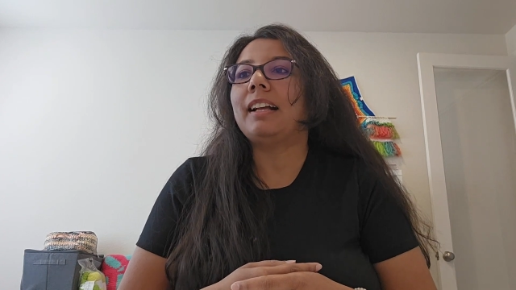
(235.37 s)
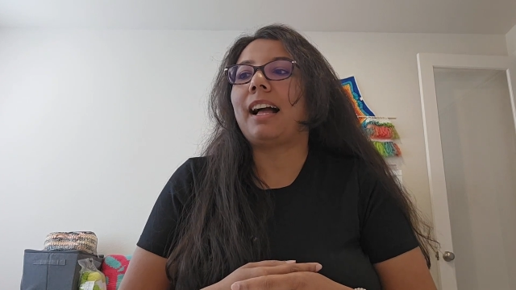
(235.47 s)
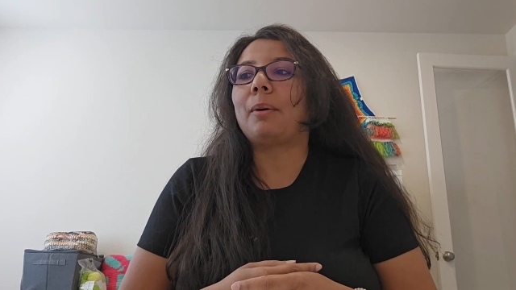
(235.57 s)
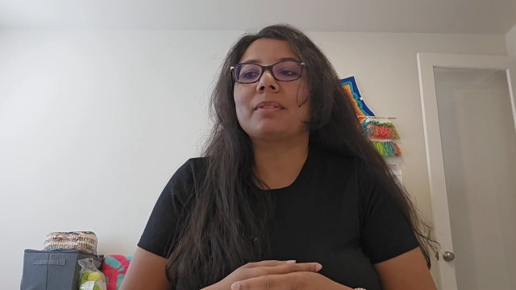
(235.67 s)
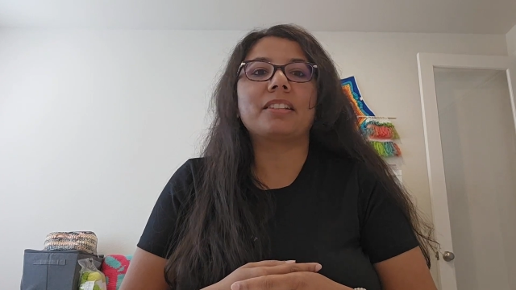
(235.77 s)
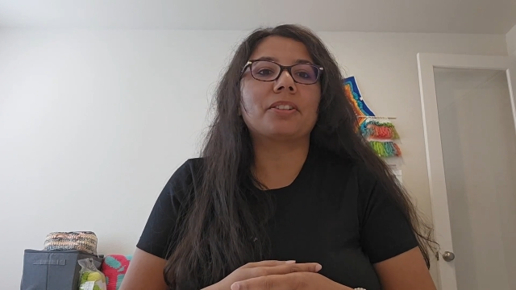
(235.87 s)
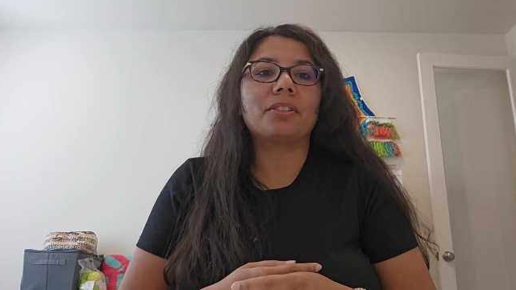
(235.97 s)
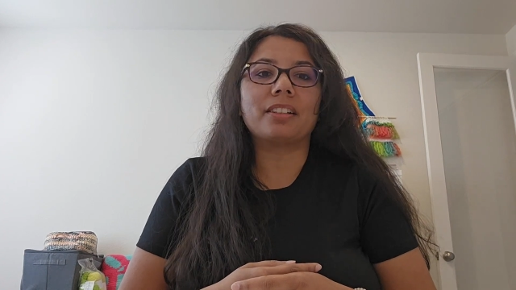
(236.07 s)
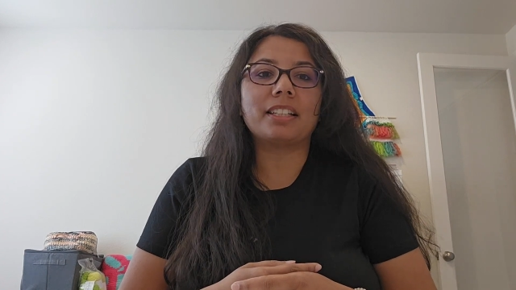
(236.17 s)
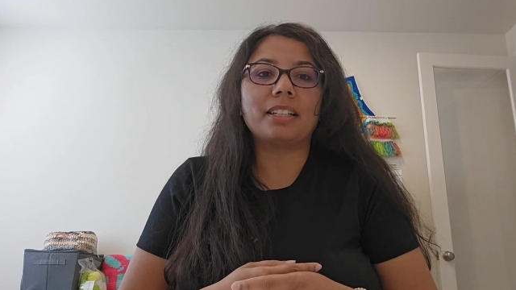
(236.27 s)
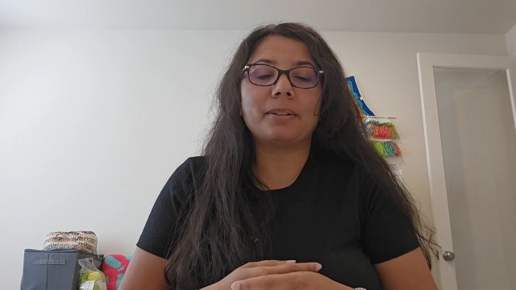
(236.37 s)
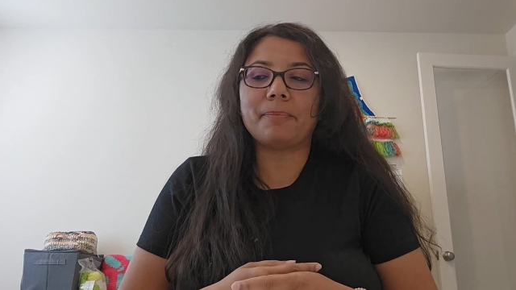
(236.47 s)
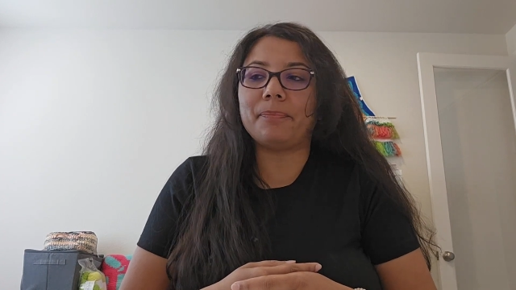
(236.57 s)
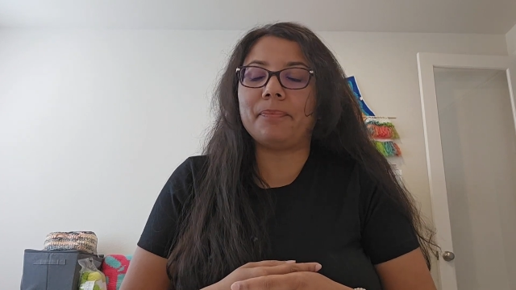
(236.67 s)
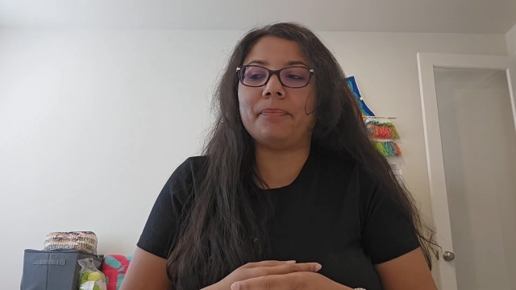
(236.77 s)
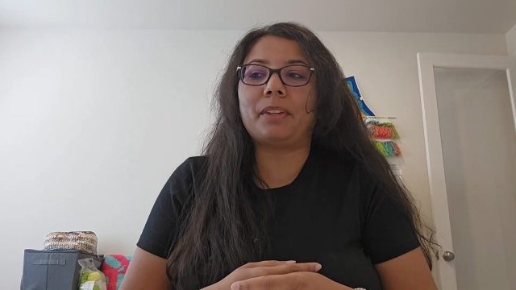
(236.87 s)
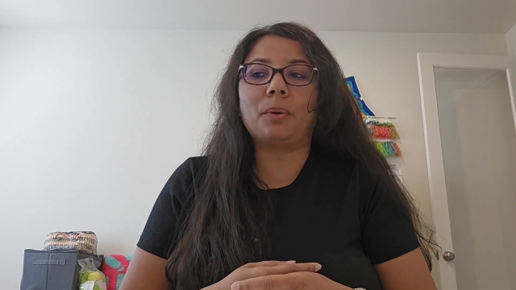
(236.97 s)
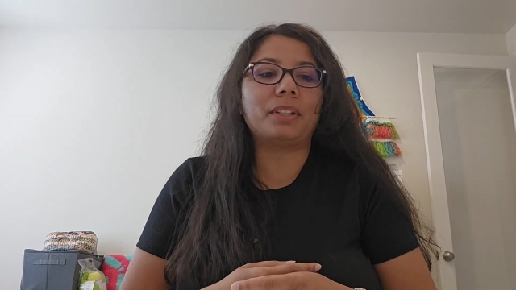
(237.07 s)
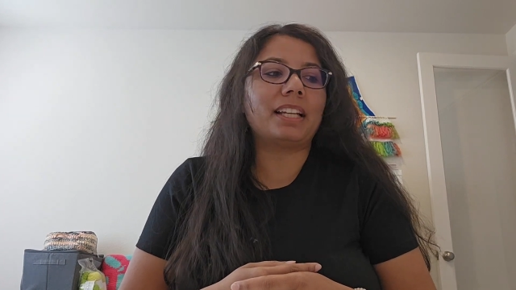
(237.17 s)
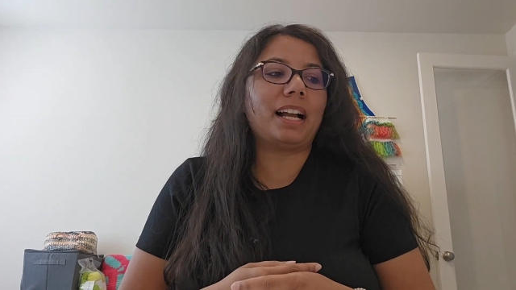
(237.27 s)
I was literally
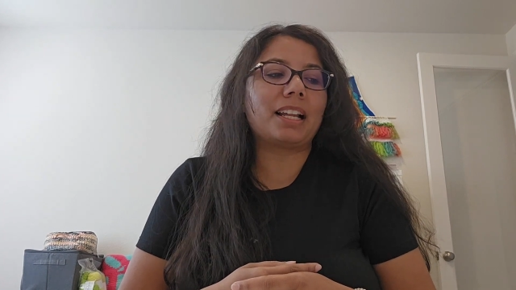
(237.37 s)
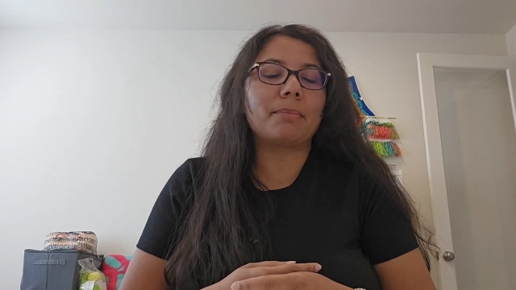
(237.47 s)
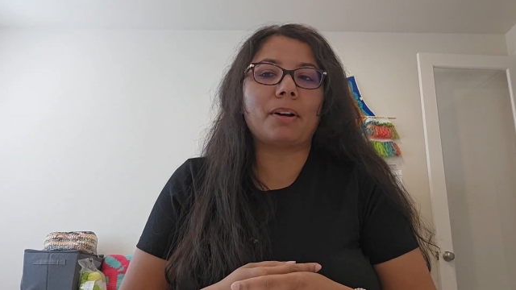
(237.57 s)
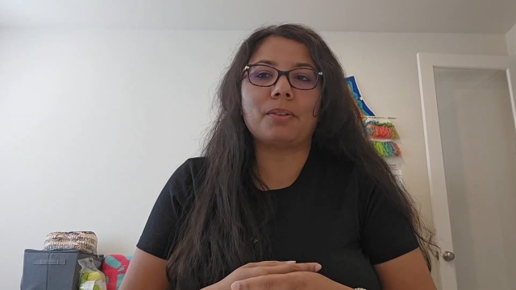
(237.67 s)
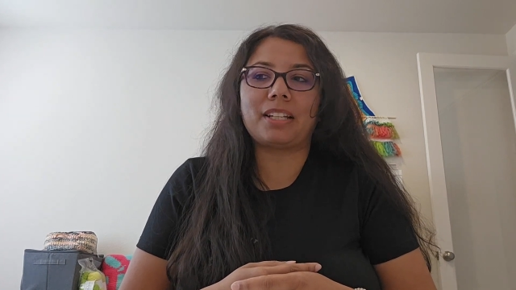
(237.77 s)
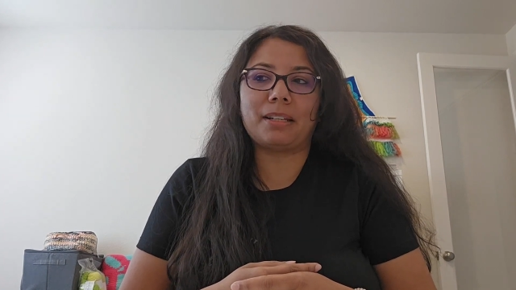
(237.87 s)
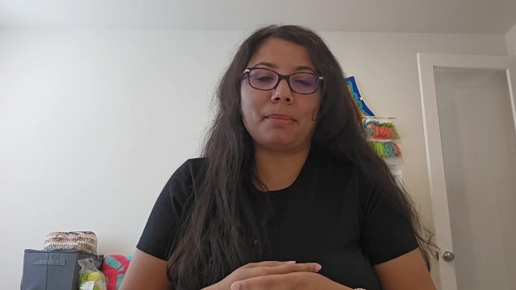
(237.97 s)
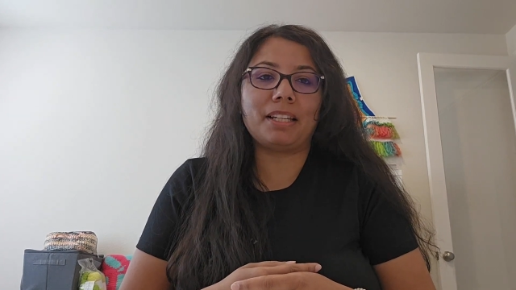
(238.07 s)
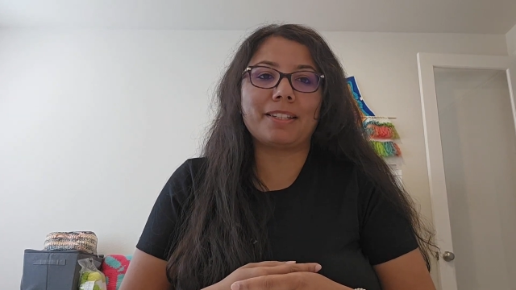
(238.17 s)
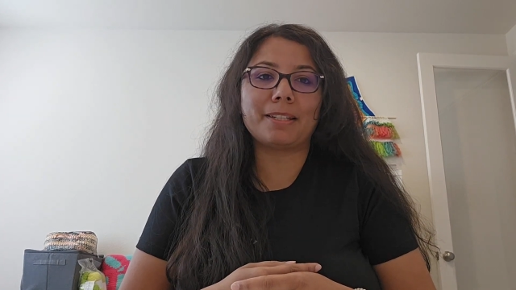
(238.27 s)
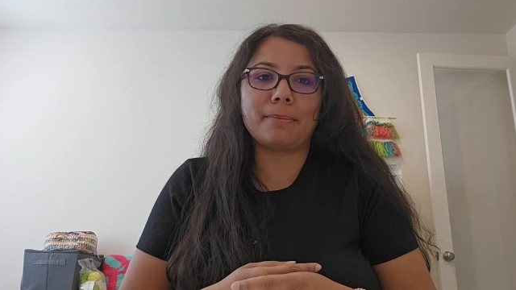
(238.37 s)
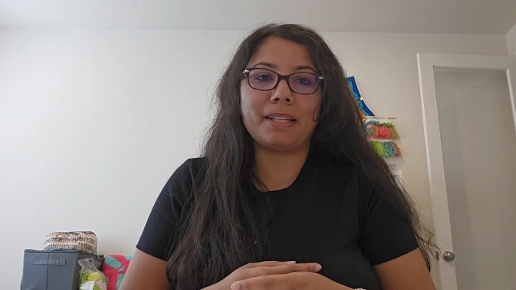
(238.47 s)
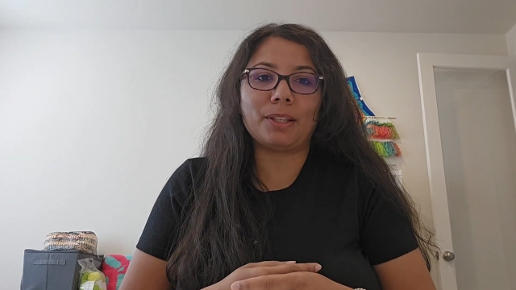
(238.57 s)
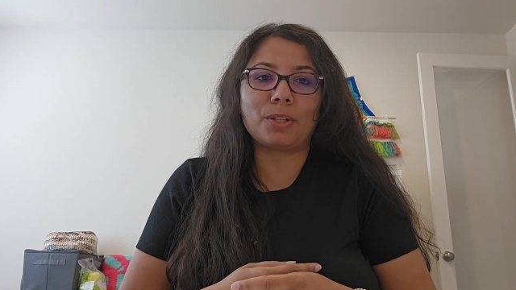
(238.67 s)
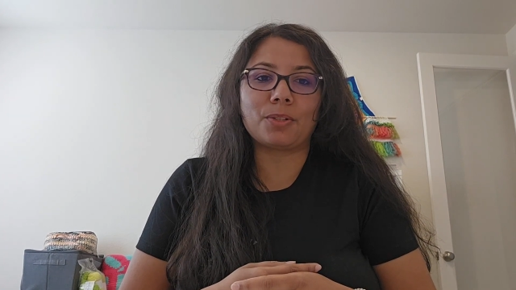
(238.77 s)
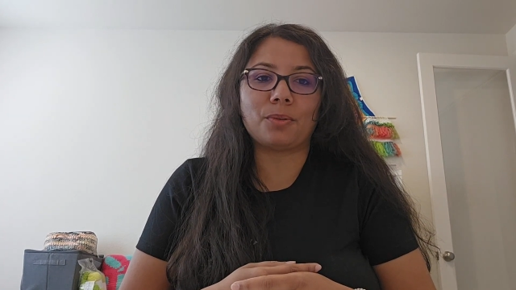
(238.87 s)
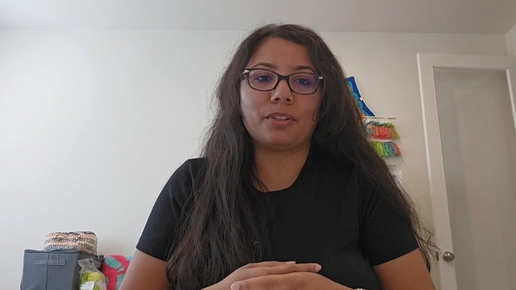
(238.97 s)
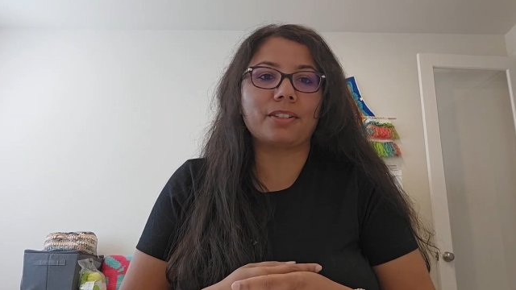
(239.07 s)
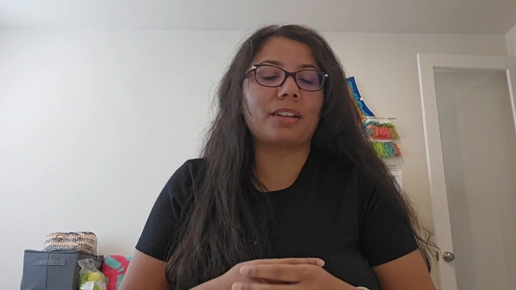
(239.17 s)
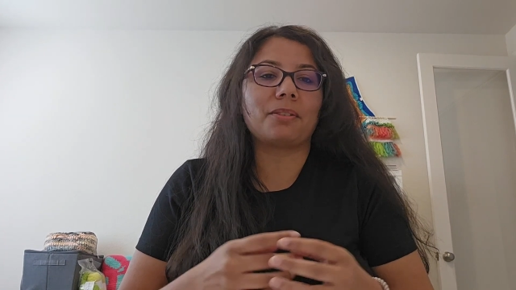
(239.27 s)
only had about 10 minutes to be in the
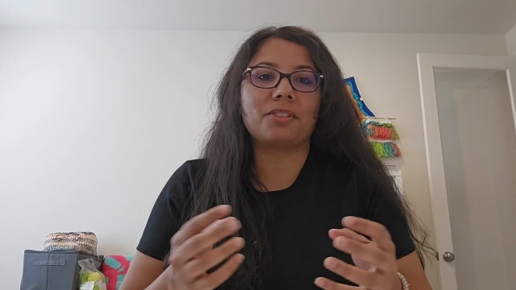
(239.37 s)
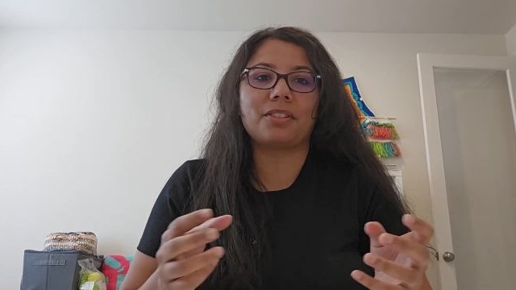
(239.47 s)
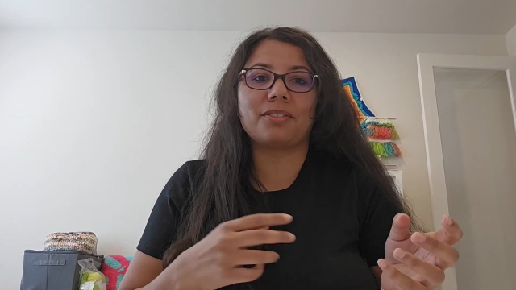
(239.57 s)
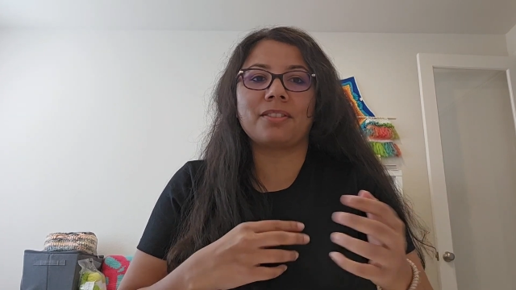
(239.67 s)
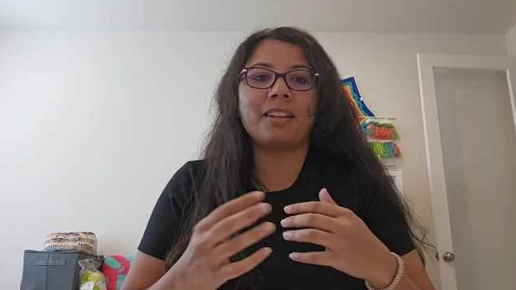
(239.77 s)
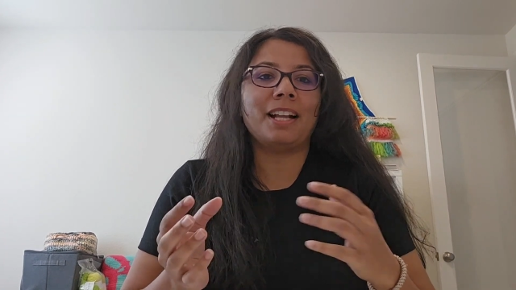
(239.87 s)
store. So I was just